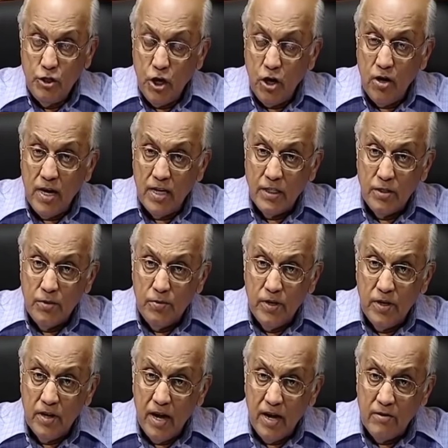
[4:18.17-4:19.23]
John, as it
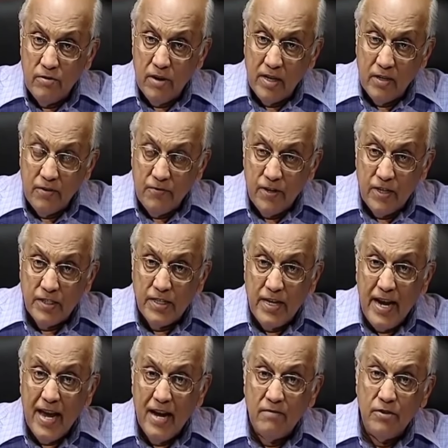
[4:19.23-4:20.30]
were, had run the first
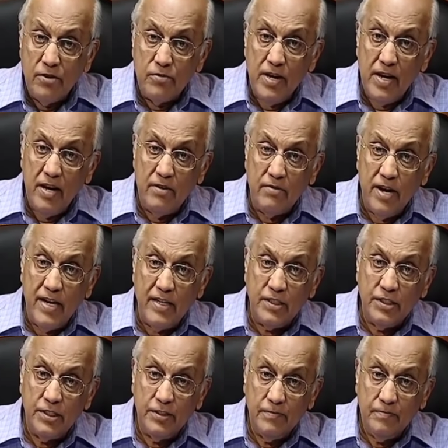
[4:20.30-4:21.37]
leg of the relay
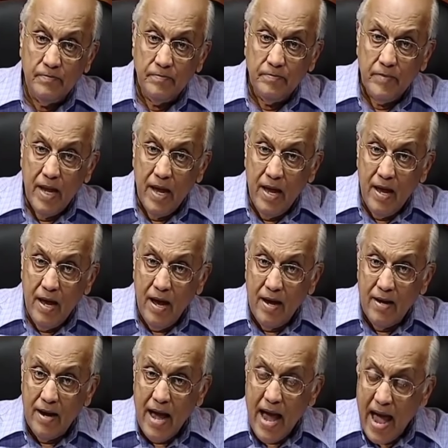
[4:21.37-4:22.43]
race
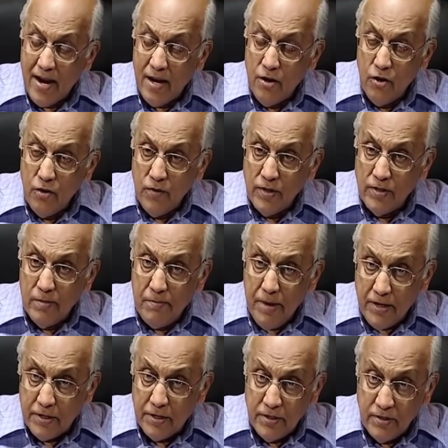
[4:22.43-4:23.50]
and handed over the
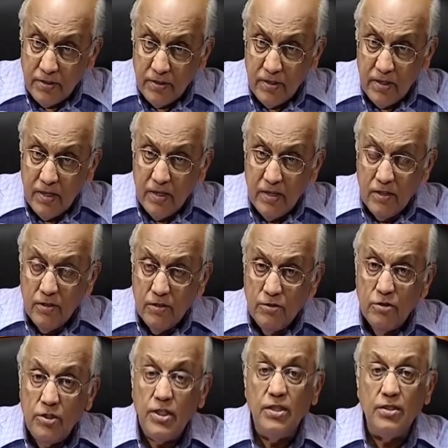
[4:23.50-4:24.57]
baton
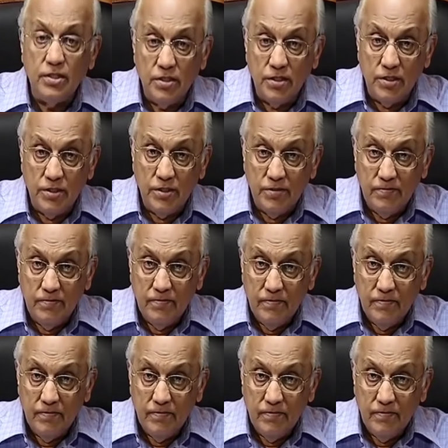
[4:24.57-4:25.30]
to Jesus.